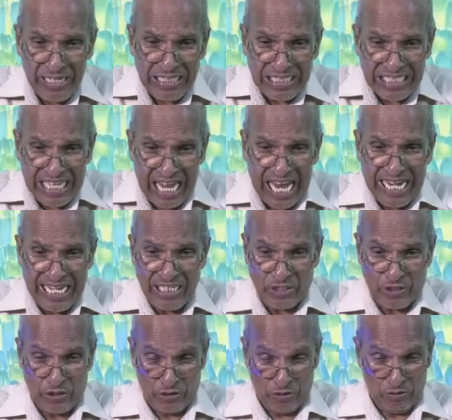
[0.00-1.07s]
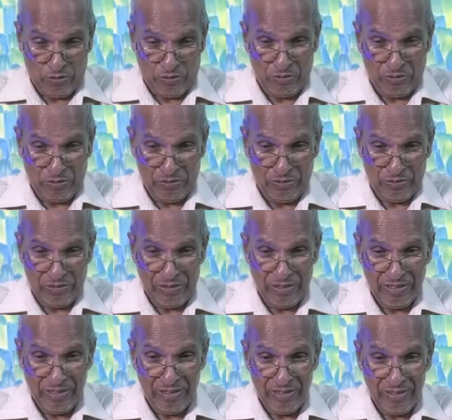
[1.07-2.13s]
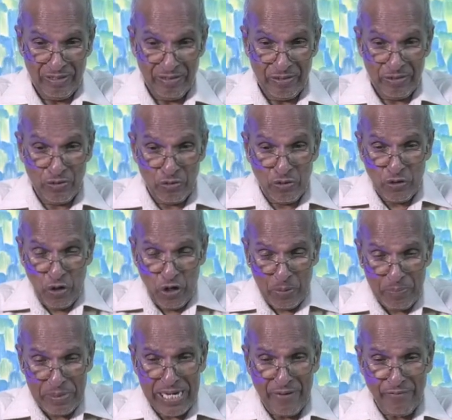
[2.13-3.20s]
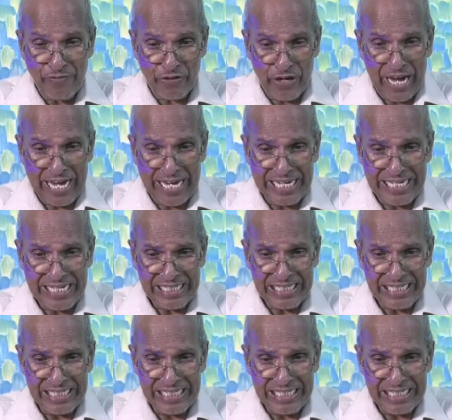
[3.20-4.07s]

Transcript: is saying to you, do not be afraid.